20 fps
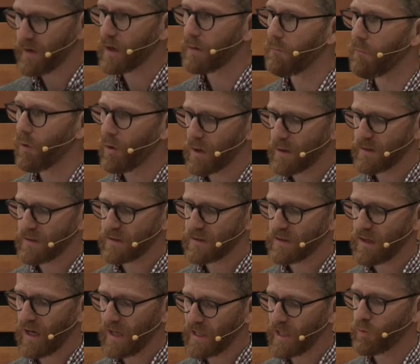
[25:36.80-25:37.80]
that our more
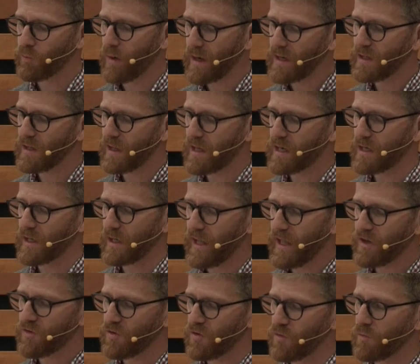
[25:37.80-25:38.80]
tightly regulated
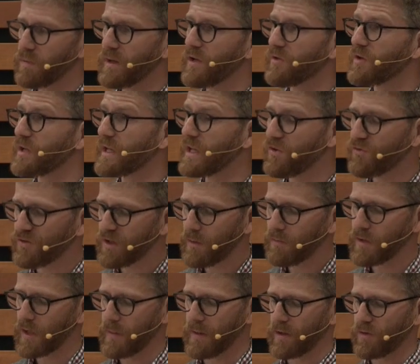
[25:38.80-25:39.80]
elections place at least
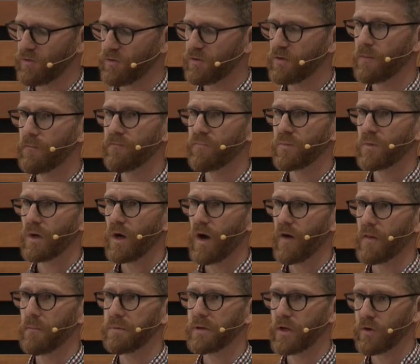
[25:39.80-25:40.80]
some limits
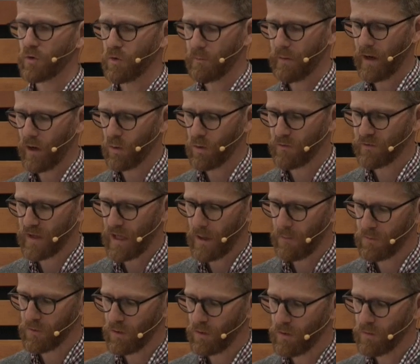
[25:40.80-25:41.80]
on the political power of
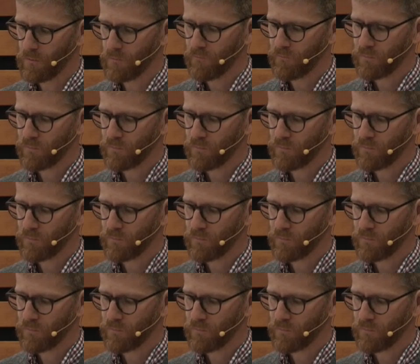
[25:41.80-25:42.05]
capital.